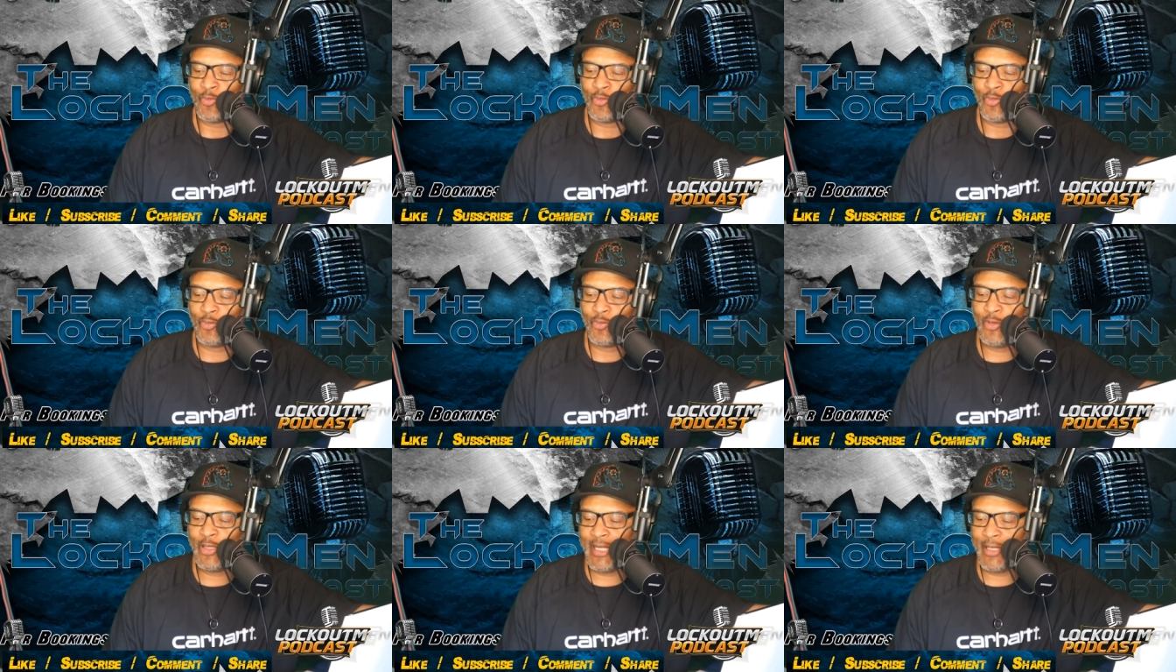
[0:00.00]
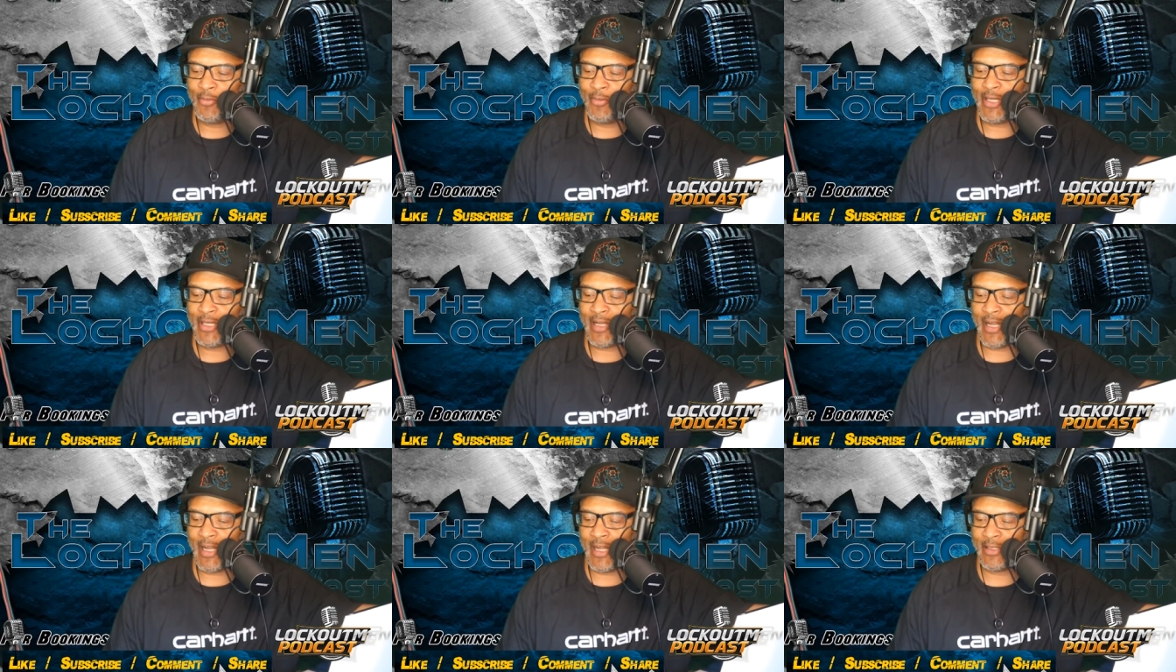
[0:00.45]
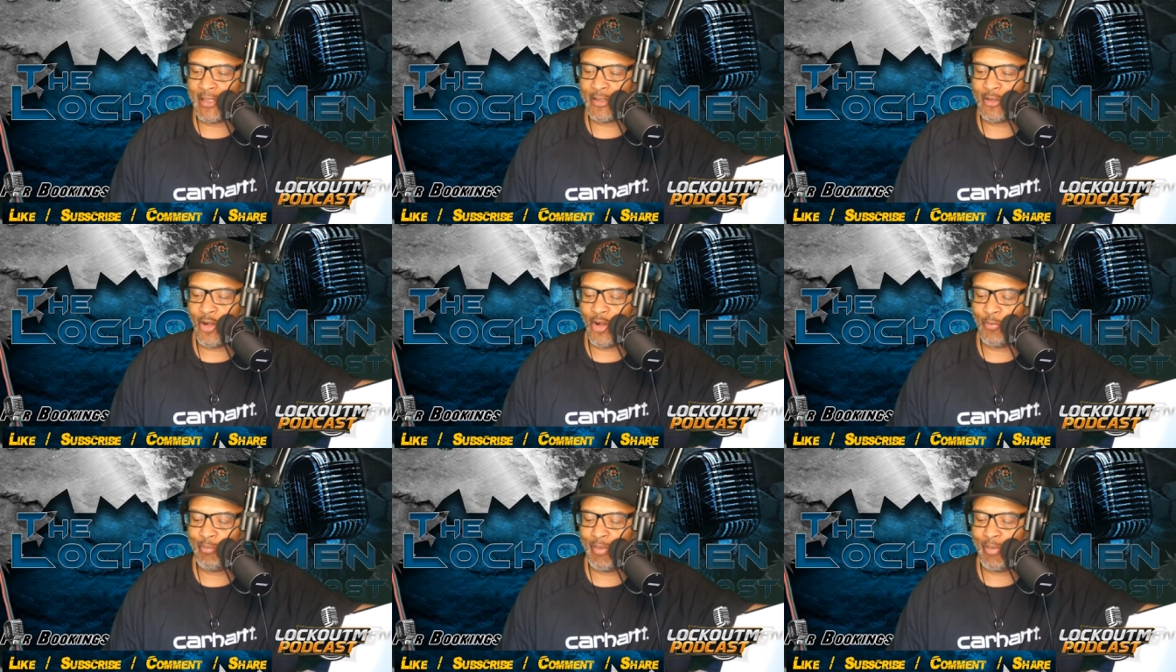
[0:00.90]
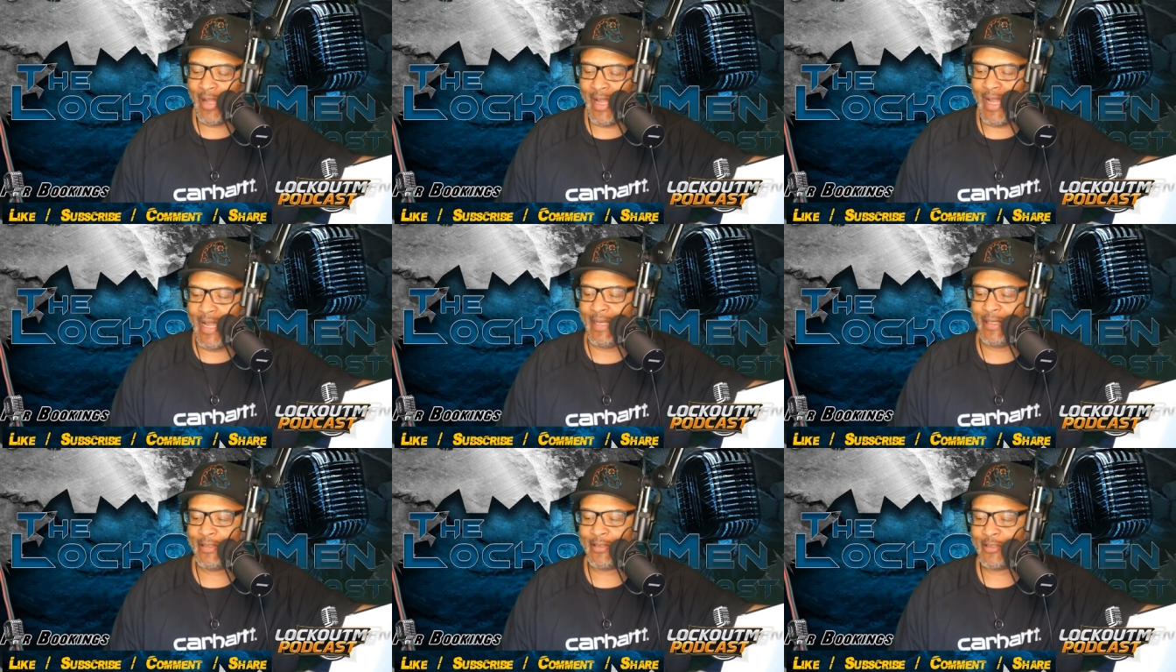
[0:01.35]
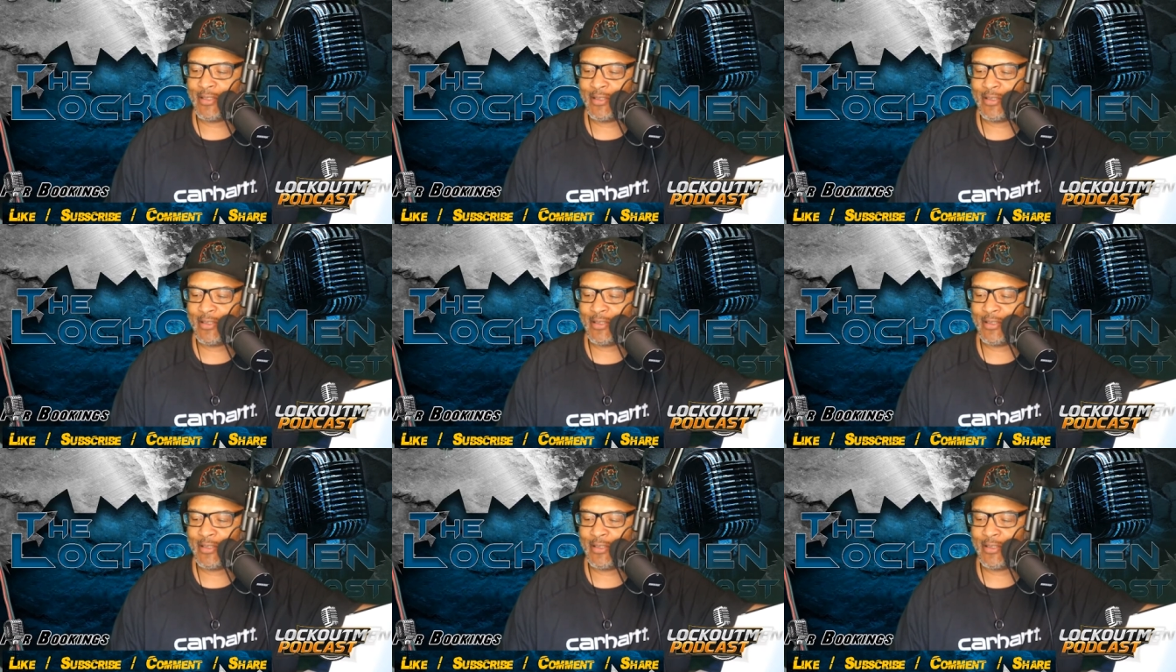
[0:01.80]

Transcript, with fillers: we we kind of go back